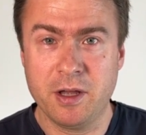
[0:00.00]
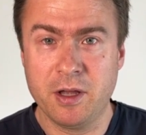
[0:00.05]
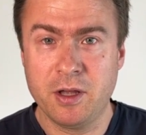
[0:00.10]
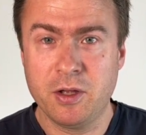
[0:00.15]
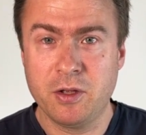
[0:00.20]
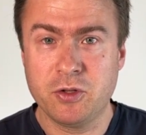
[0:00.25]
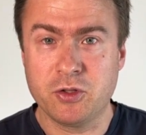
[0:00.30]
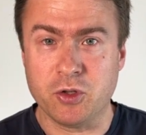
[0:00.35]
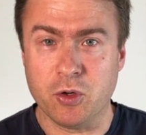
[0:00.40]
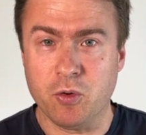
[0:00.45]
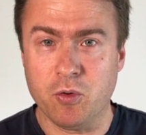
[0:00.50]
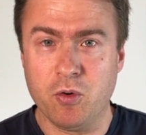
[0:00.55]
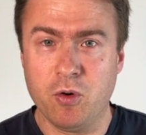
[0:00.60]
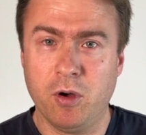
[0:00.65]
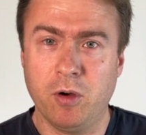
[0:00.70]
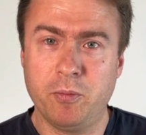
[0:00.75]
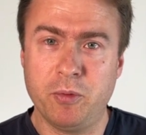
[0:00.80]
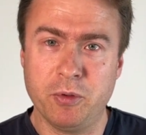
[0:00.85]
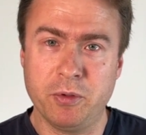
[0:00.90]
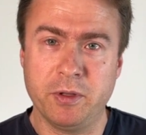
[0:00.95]
So
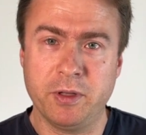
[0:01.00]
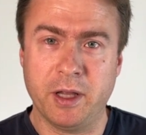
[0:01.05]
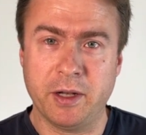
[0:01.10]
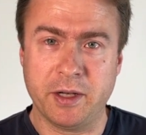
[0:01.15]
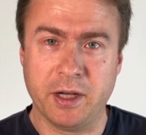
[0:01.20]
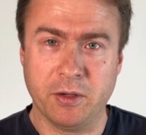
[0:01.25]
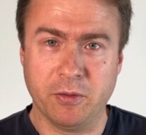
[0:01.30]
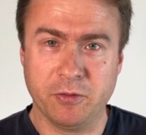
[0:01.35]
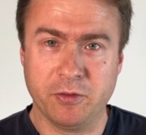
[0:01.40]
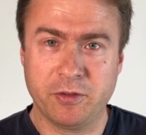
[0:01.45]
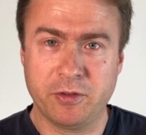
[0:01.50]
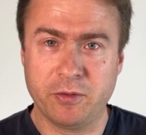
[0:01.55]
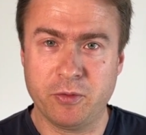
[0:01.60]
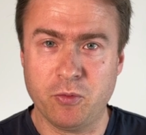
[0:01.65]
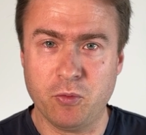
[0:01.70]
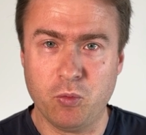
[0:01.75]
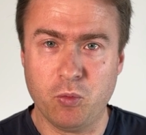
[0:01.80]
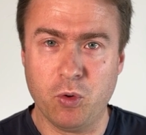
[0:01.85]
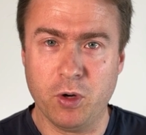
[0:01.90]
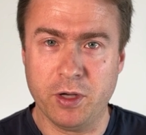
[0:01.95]
opening an account
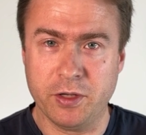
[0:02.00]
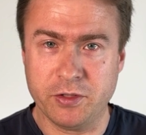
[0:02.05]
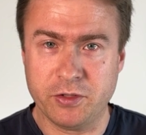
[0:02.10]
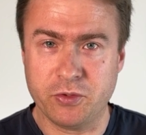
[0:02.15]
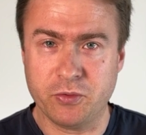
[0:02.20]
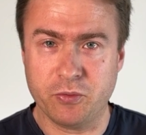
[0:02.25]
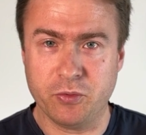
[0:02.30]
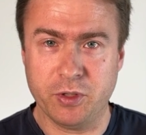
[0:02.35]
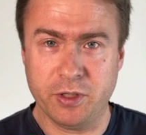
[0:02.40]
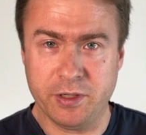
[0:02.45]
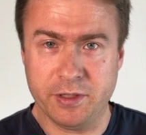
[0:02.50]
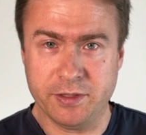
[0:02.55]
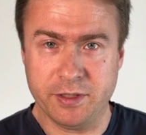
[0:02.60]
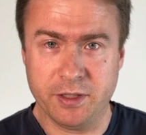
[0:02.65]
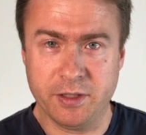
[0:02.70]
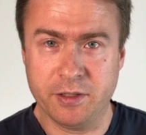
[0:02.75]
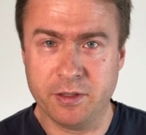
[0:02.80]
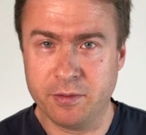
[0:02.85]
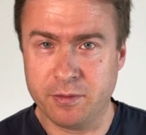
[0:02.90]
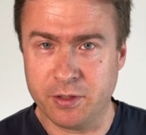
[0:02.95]
was really
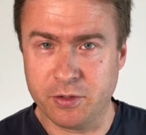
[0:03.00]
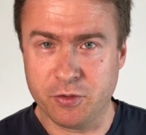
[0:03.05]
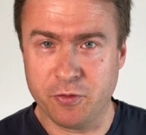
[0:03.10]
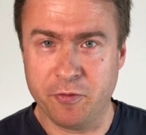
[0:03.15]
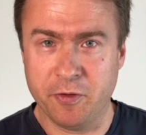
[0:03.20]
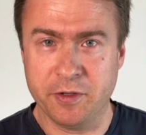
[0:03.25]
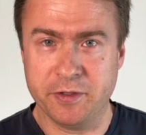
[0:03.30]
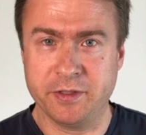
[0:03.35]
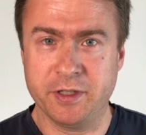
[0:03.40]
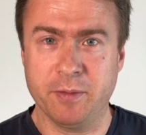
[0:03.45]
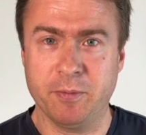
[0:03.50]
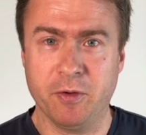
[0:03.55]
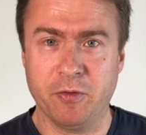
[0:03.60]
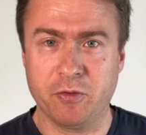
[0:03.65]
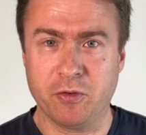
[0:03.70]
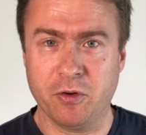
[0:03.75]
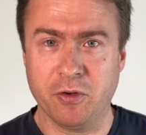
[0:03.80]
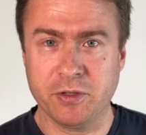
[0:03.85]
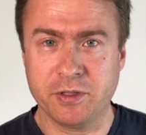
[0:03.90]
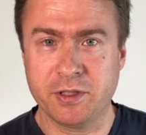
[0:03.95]
easy. That's the first step, of
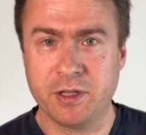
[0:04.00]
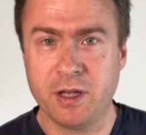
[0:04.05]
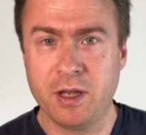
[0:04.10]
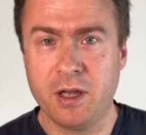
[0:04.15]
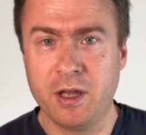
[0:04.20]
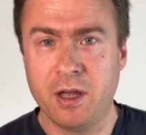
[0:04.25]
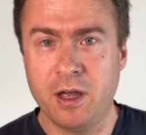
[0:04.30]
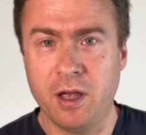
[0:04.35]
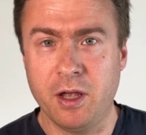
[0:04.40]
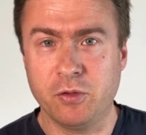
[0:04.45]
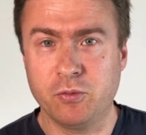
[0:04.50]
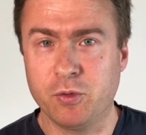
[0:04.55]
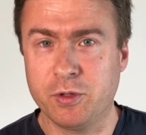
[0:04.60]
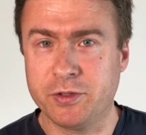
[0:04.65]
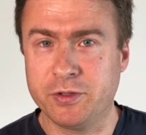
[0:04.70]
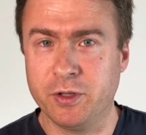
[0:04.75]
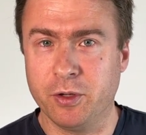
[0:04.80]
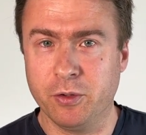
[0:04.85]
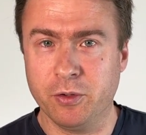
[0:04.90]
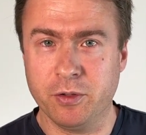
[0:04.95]
course. It was
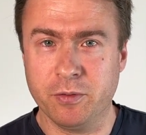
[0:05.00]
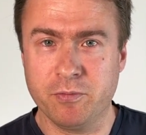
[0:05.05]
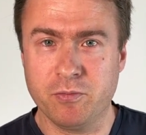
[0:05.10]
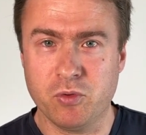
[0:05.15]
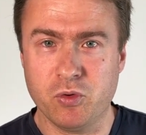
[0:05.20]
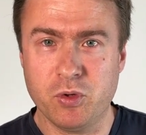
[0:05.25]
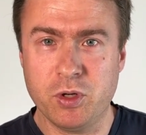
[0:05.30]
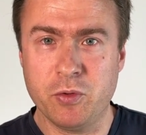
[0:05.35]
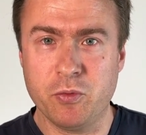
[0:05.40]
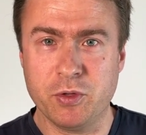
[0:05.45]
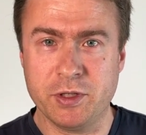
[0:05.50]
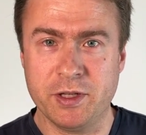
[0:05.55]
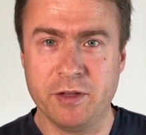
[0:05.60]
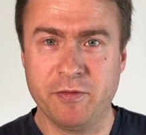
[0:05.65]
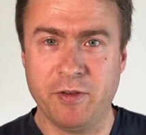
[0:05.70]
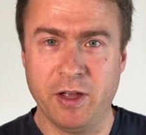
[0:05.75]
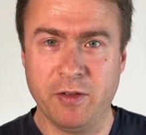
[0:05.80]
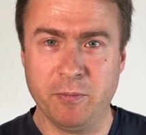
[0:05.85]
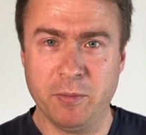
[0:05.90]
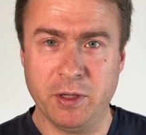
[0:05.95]
done really within
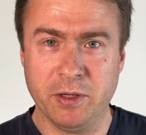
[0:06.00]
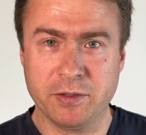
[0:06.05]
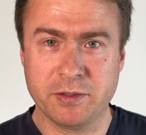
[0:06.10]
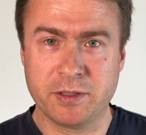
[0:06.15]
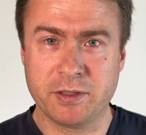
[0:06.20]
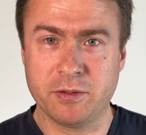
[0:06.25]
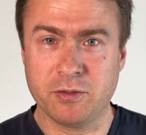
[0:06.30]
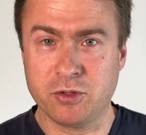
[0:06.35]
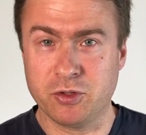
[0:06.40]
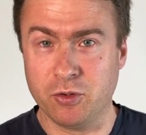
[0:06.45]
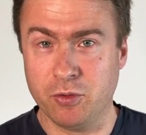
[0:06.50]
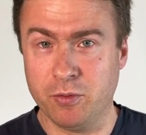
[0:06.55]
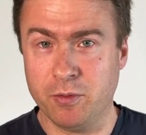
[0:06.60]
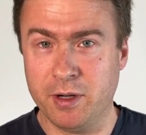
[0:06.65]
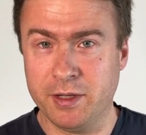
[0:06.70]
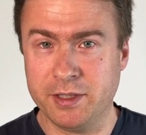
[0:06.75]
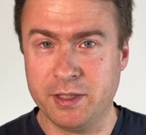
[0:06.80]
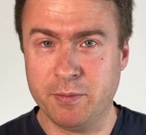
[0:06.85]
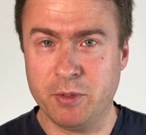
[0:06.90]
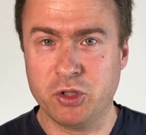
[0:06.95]
5 minutes. So
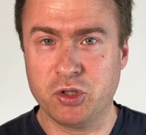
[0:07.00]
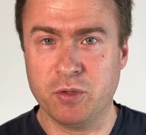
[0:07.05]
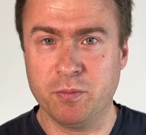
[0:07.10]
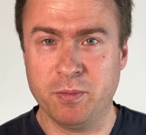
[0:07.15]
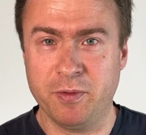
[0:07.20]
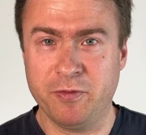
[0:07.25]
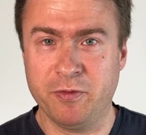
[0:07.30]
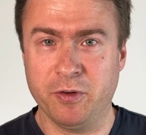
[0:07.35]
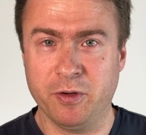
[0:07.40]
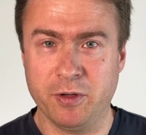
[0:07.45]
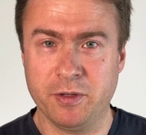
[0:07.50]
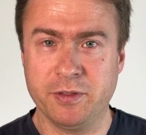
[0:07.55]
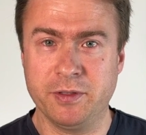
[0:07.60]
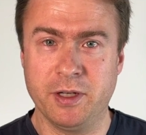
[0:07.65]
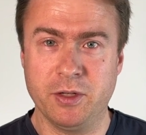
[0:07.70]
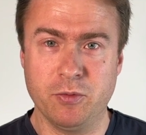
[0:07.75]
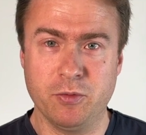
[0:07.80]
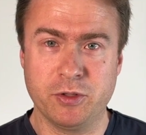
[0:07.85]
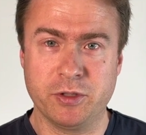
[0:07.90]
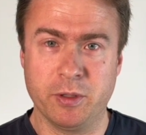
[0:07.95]
as I mentioned before, they
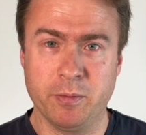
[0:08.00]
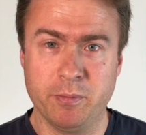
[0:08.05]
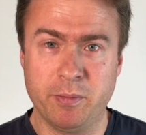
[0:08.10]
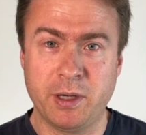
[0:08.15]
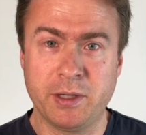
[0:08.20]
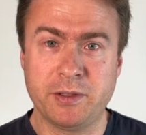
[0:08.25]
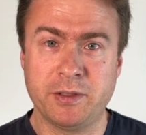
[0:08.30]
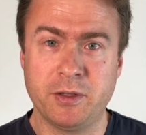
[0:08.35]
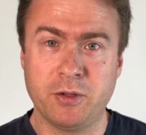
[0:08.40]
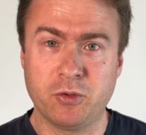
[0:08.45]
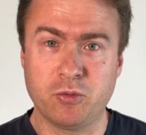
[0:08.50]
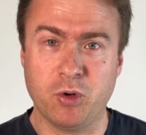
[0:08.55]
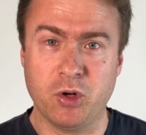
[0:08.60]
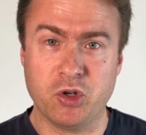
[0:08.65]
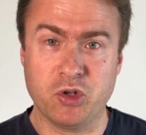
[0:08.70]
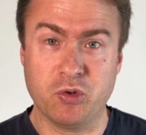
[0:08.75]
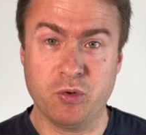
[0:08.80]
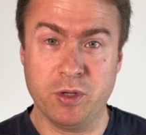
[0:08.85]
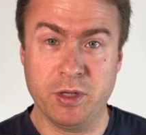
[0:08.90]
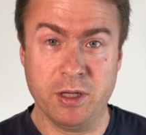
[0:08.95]
use some partner to
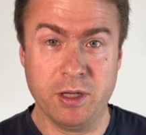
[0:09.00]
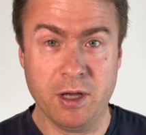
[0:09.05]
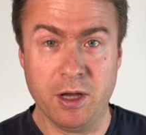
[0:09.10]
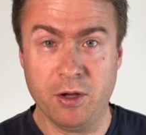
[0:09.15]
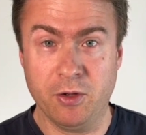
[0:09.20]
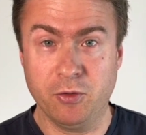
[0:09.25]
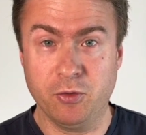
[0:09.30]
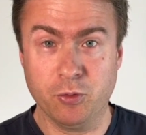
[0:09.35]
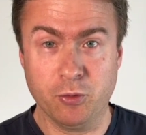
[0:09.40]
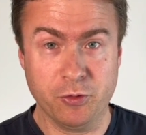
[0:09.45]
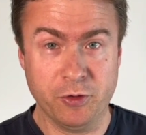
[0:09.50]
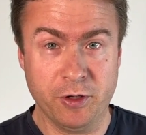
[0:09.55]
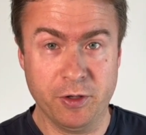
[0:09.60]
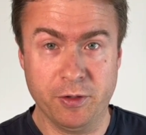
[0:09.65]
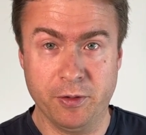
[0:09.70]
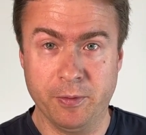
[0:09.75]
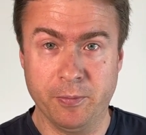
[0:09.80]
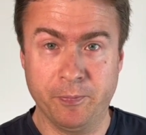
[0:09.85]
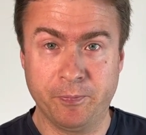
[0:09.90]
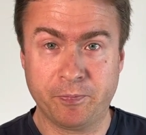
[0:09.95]
actually do
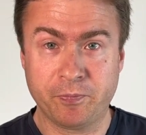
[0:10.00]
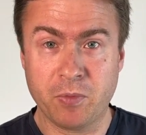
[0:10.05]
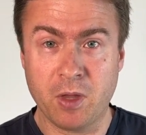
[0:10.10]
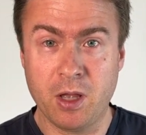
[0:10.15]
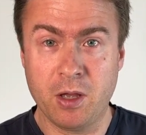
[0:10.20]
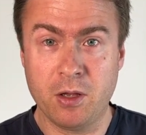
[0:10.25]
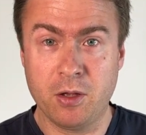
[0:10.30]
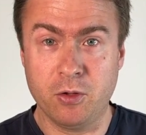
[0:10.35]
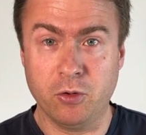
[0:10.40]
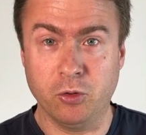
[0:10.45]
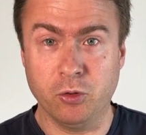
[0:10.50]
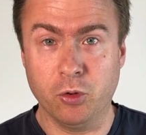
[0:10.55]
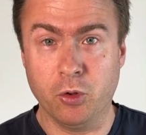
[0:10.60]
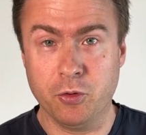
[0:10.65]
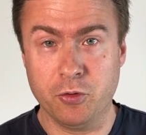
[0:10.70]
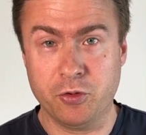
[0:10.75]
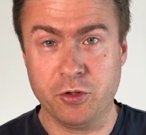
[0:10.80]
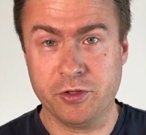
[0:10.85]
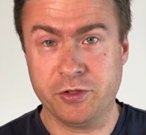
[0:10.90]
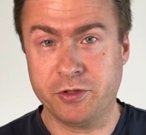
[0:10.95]
the know
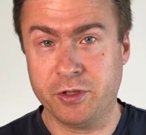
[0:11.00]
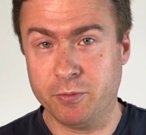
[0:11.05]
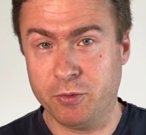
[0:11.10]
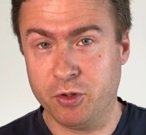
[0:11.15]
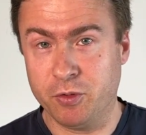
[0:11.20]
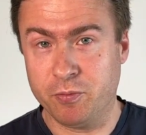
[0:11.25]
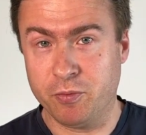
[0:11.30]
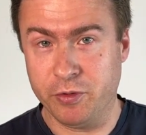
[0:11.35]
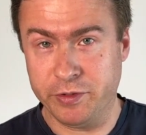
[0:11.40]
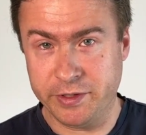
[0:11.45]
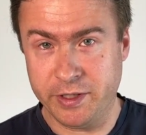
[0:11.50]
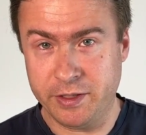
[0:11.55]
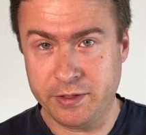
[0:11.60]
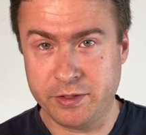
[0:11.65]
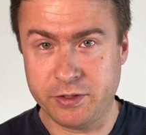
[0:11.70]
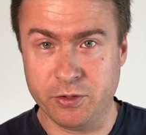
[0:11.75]
your customer process.